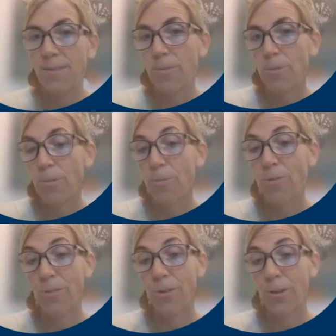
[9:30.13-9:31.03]
through
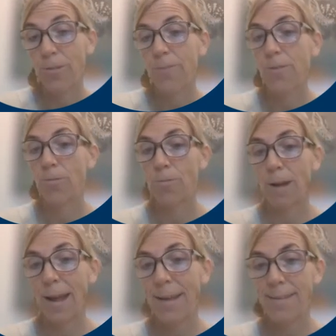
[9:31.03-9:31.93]
reserved
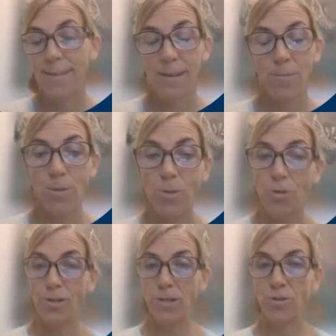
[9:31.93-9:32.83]
rights and
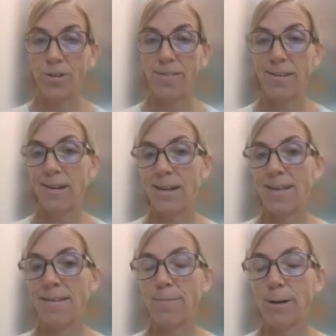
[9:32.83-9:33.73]
restrictions in an
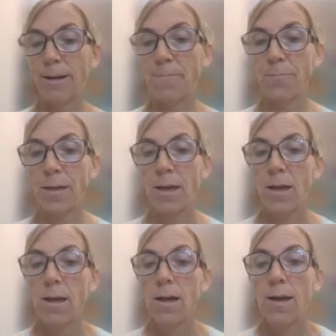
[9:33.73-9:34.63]
easement.
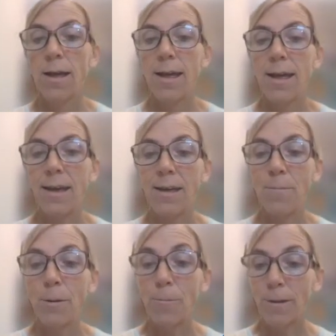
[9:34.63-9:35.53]
It can
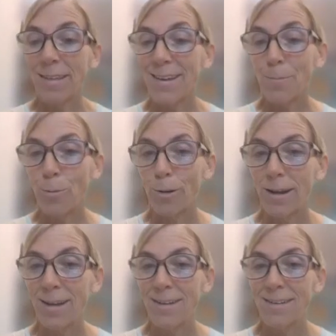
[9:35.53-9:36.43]
be really
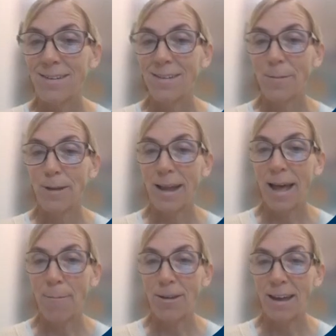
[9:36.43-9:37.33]
important to limit
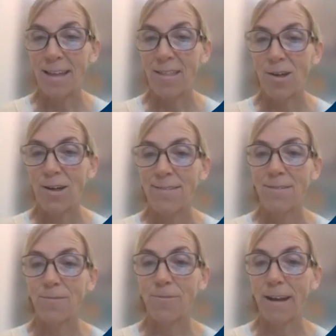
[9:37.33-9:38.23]
habitat loss
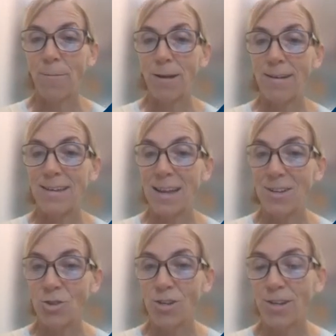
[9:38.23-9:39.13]
and
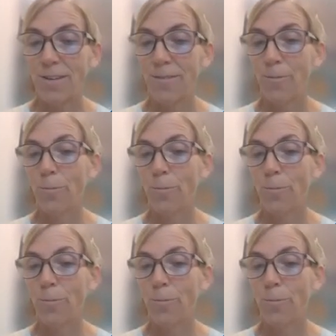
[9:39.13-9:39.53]
fragmentation.